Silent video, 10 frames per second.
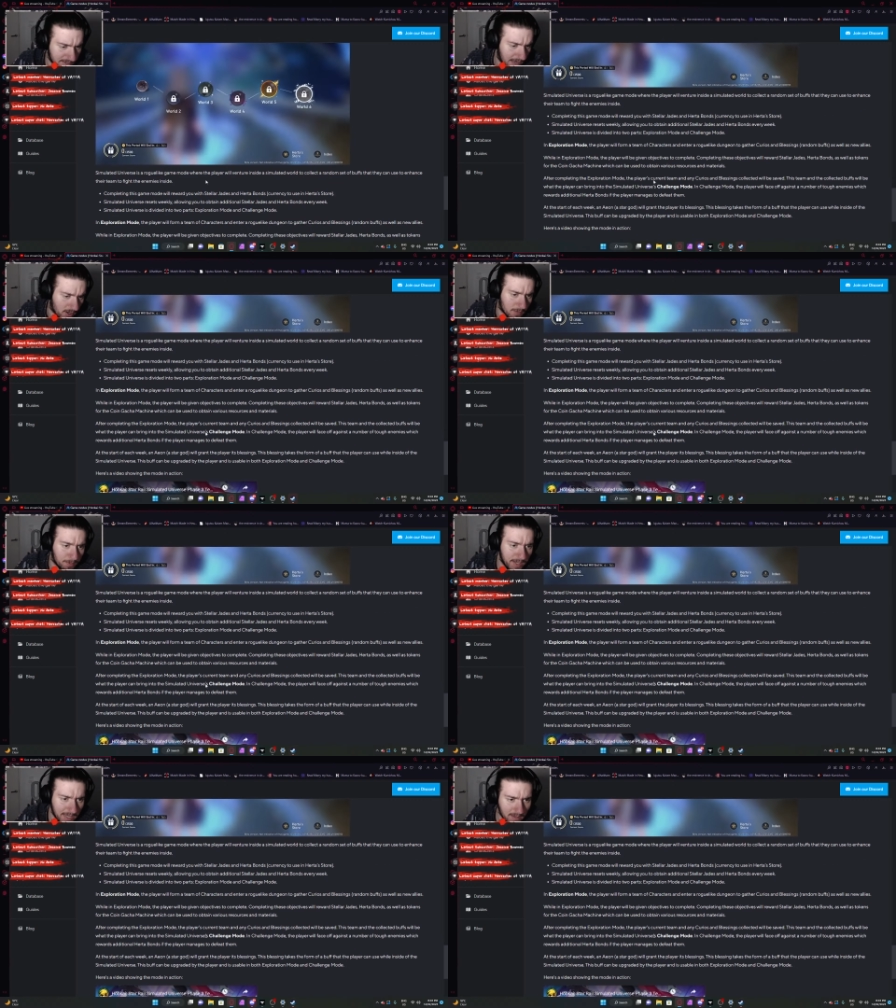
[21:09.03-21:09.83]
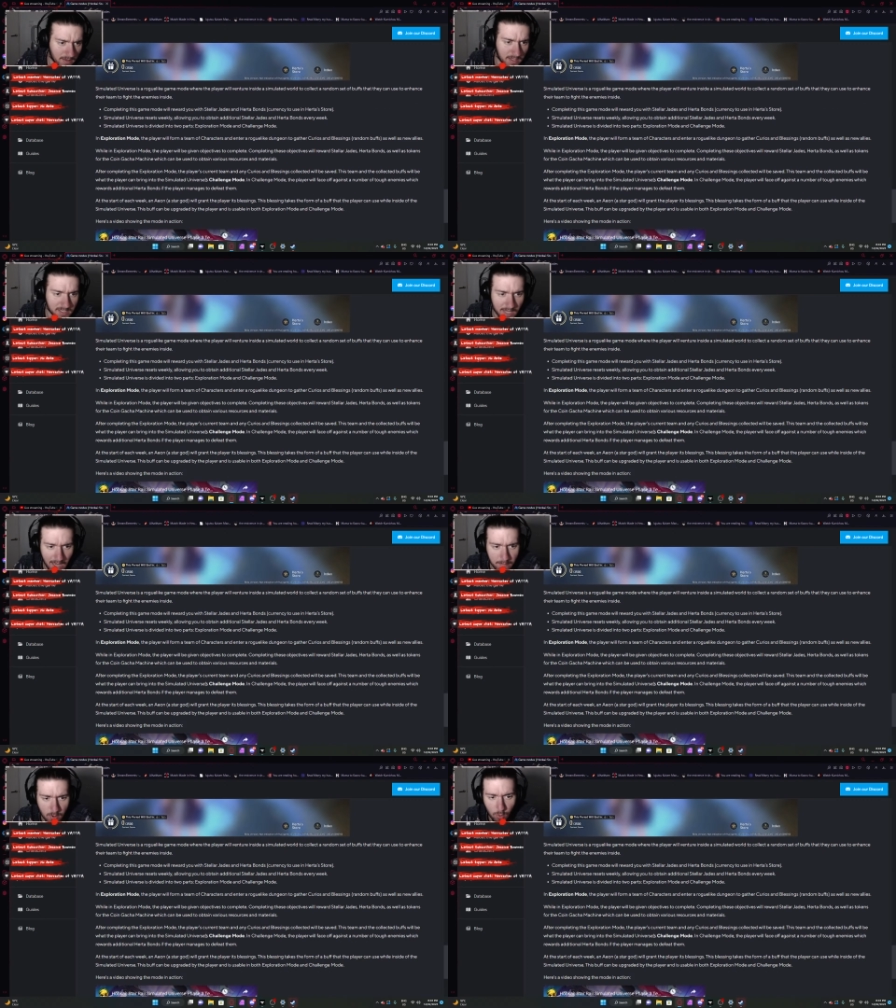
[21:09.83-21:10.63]
Now, completing this
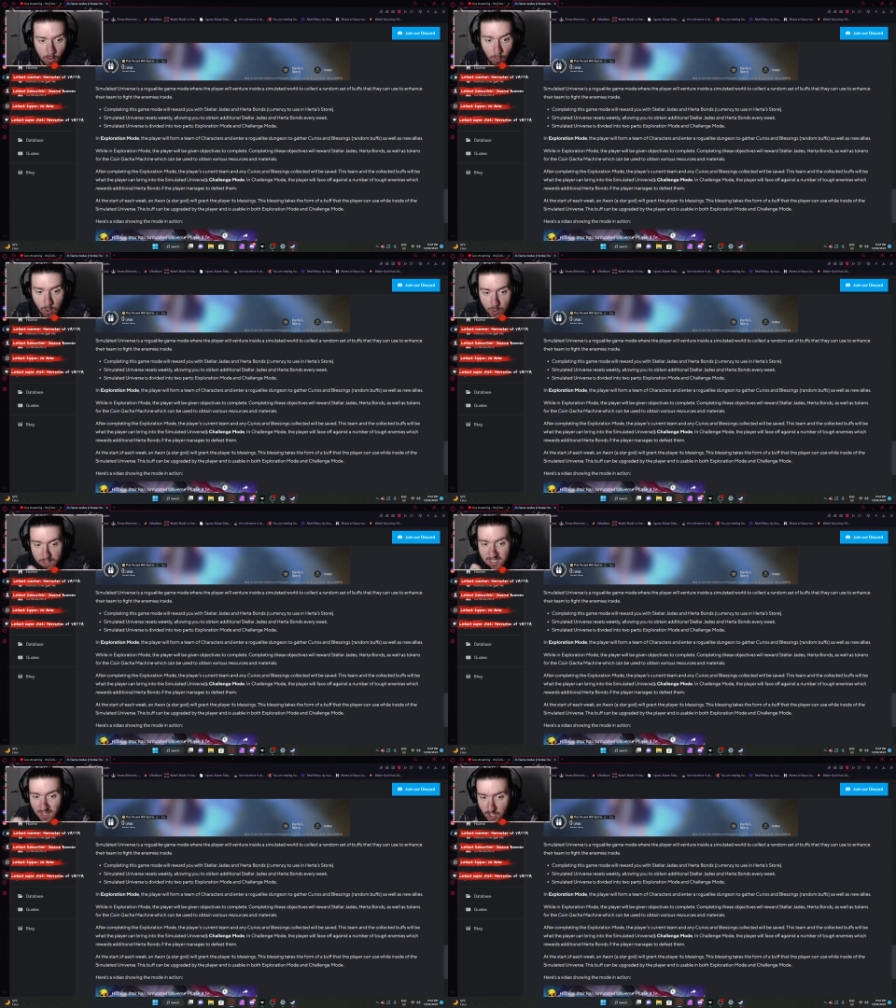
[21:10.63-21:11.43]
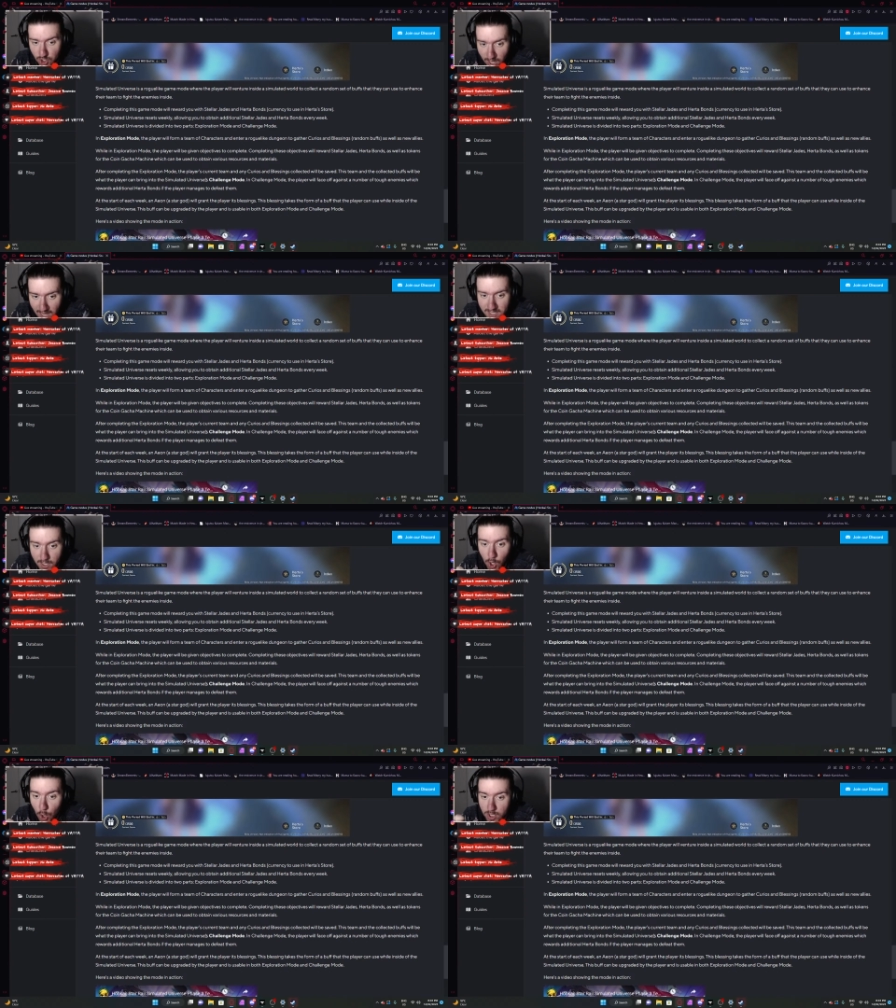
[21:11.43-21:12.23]
game mode will reward you with Stellar Jades
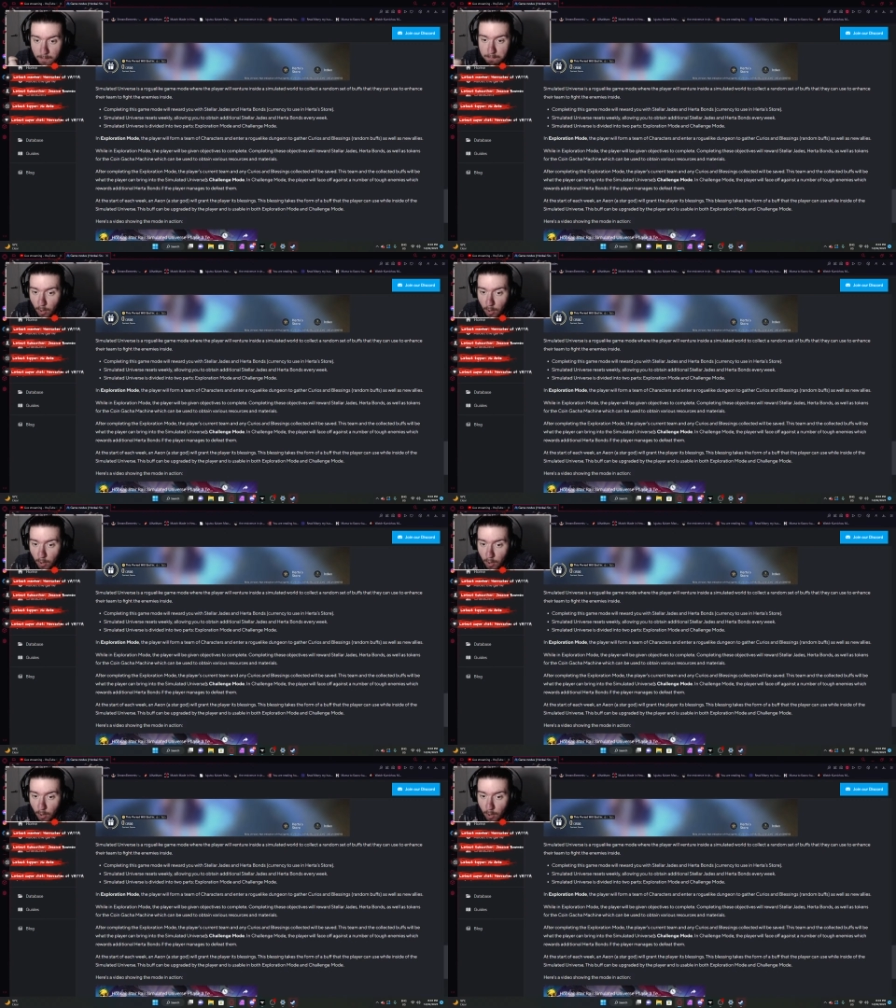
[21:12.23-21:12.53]
and Herta